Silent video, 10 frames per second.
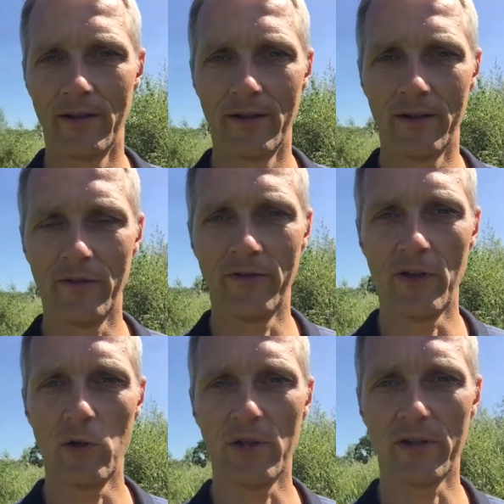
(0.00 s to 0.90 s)
So
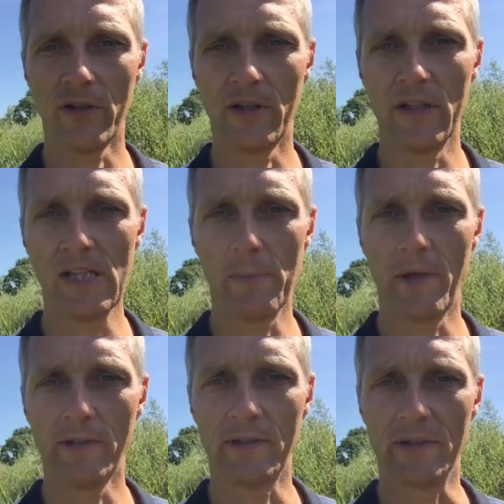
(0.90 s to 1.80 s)
focus on the
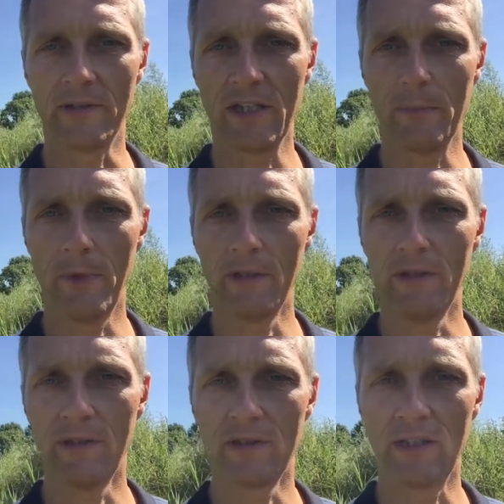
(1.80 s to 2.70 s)

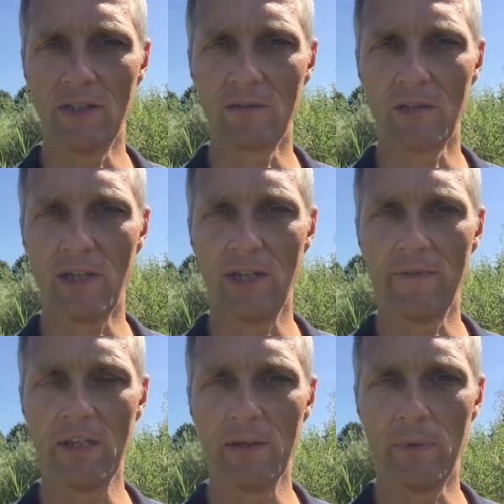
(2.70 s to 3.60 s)
abundance in your life,
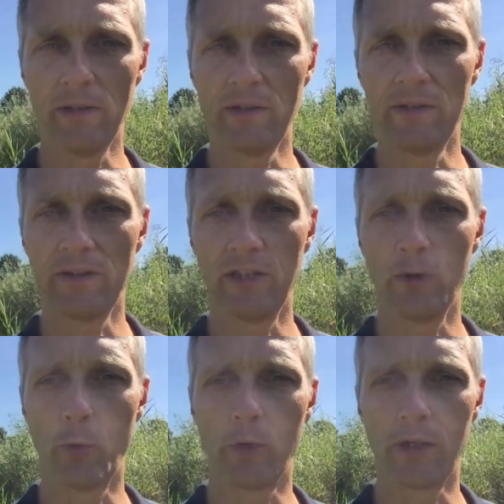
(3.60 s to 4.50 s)
the abundance in your
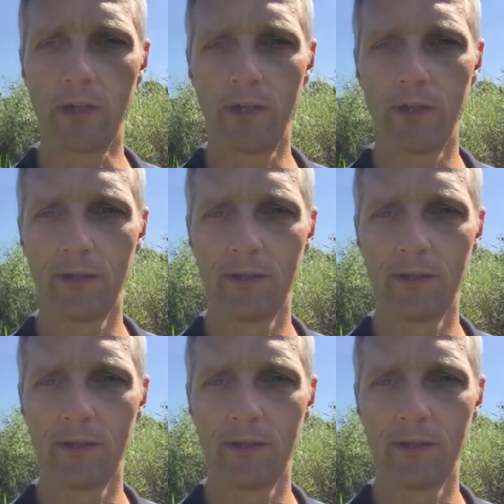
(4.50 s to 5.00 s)
work.